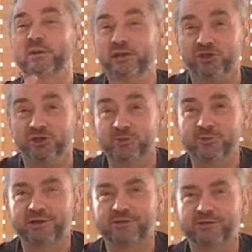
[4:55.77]
being
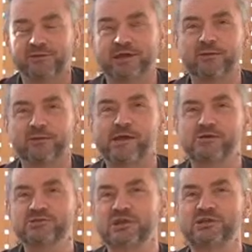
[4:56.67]
human.
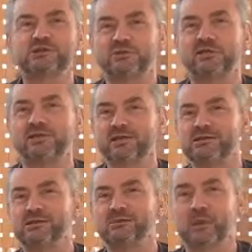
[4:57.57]
There are sensible
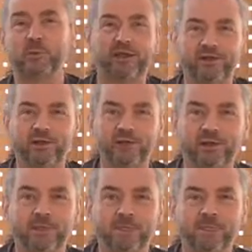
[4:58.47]
ideas about being
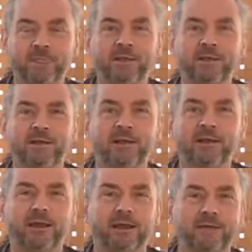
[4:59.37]
human.
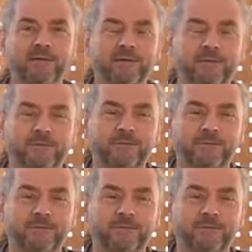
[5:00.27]
And